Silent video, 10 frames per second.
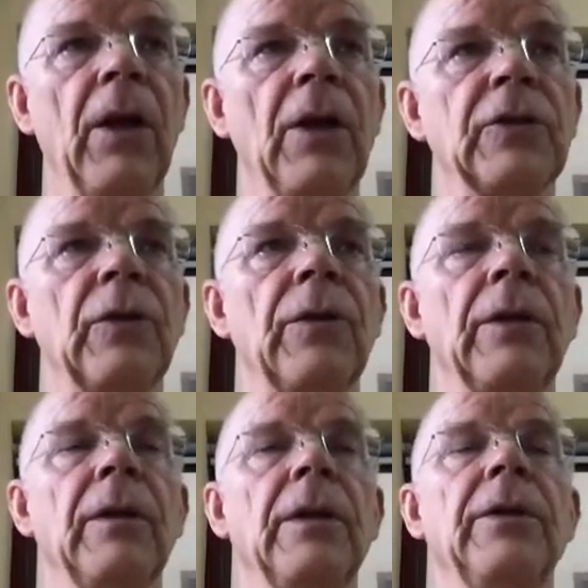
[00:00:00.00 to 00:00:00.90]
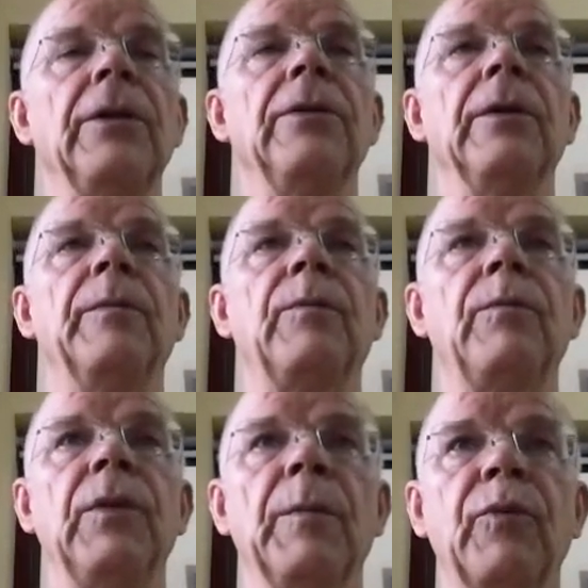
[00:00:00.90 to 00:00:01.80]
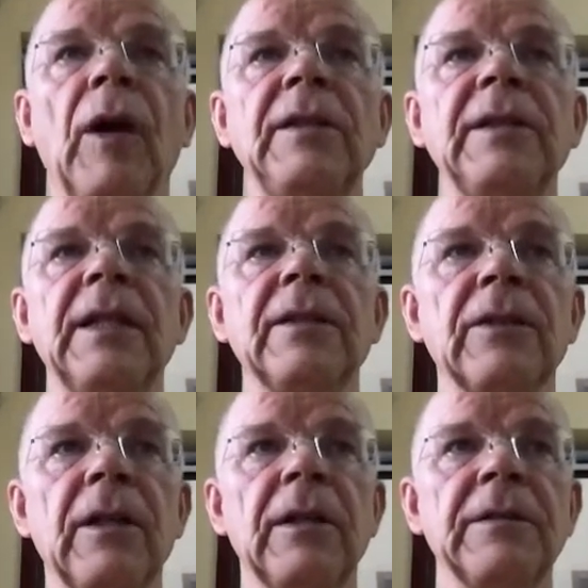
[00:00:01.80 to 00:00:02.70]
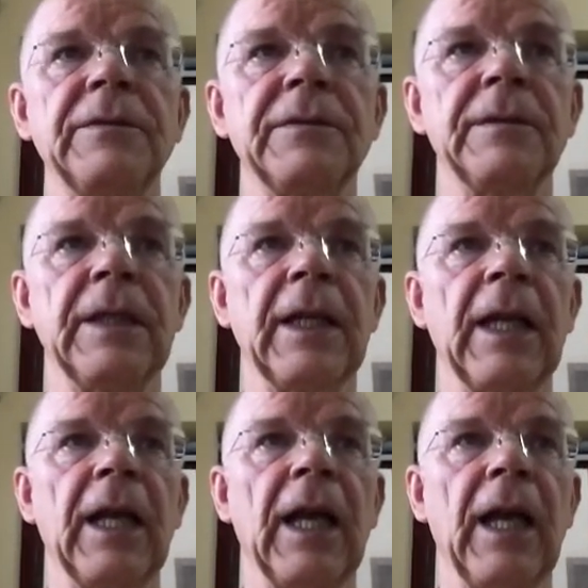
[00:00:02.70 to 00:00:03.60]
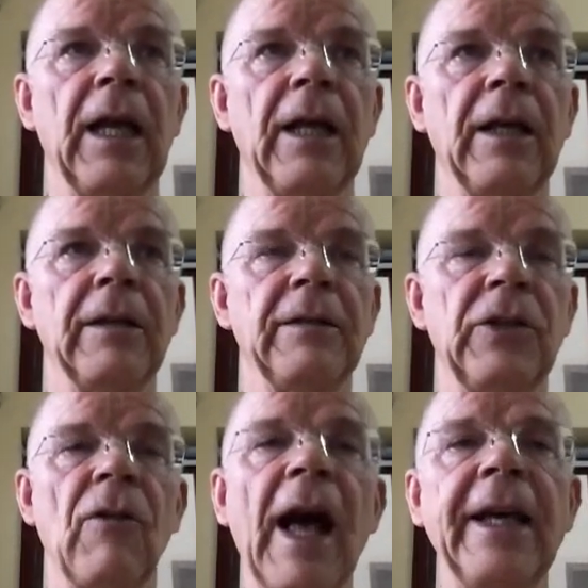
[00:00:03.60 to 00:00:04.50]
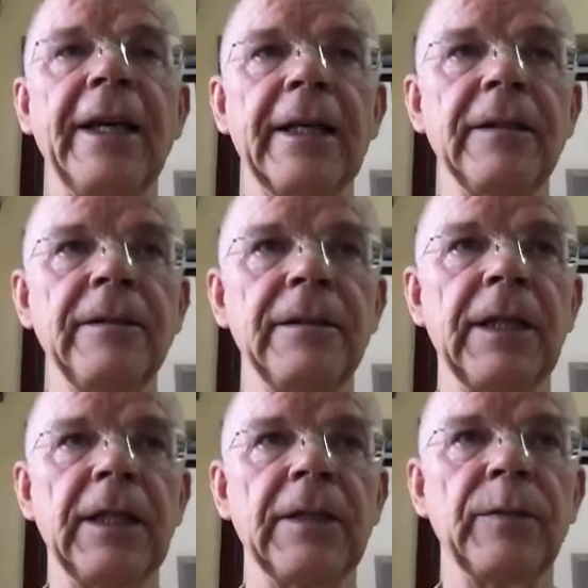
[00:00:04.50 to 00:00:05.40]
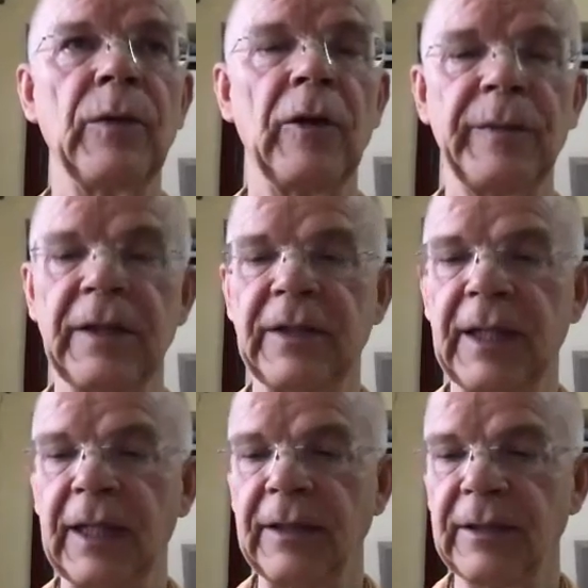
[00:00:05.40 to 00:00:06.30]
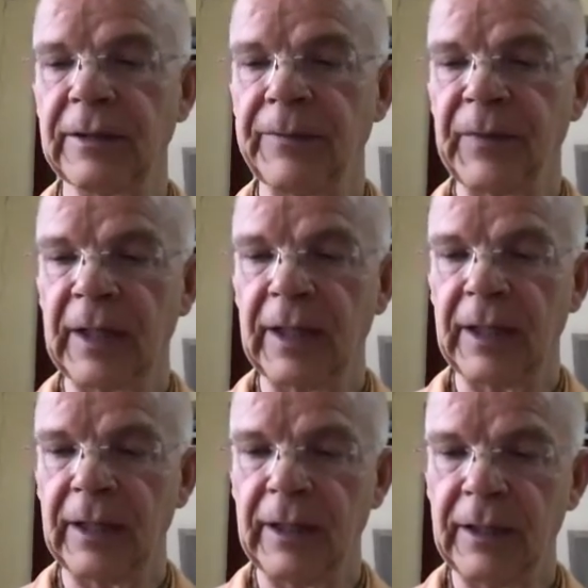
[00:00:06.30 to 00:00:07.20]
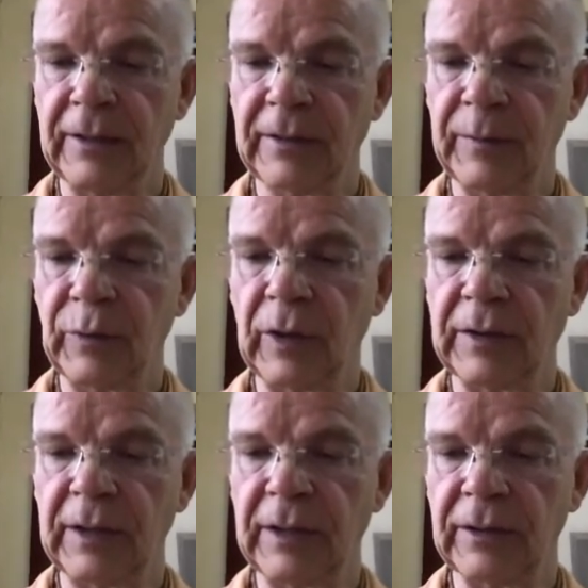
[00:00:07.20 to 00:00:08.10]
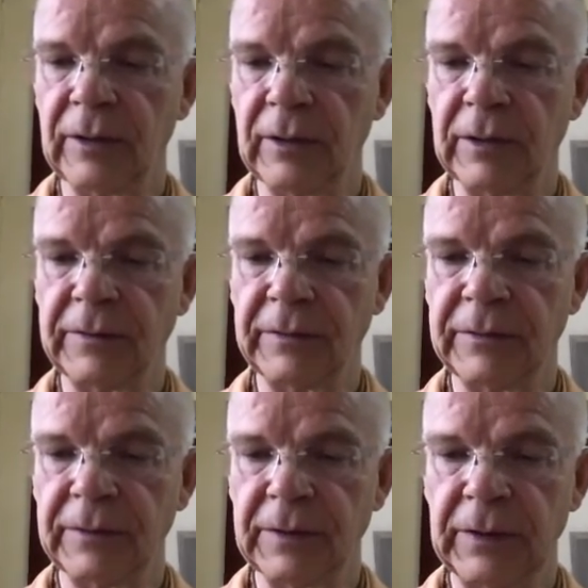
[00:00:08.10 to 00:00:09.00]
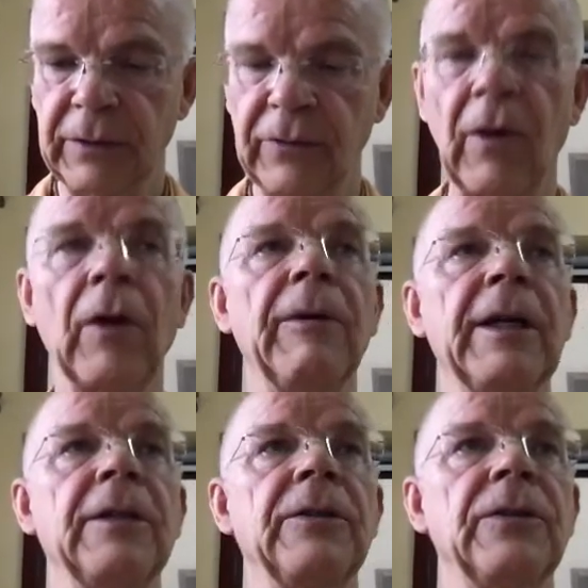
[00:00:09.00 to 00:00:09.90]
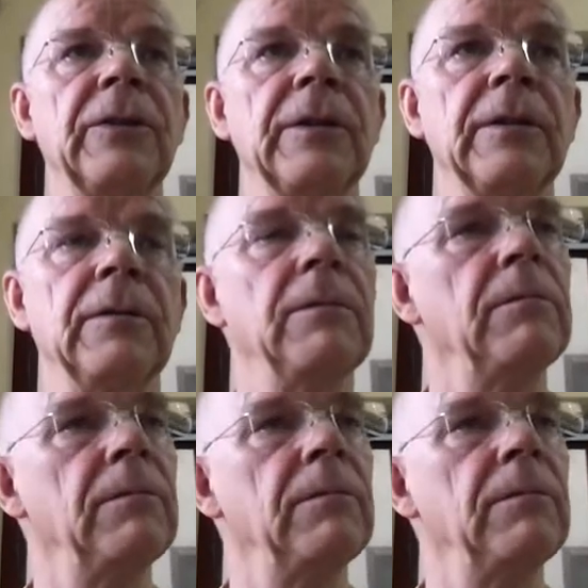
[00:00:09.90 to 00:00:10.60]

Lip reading: So the process of drying, as Prabhupada says, is the process of following certain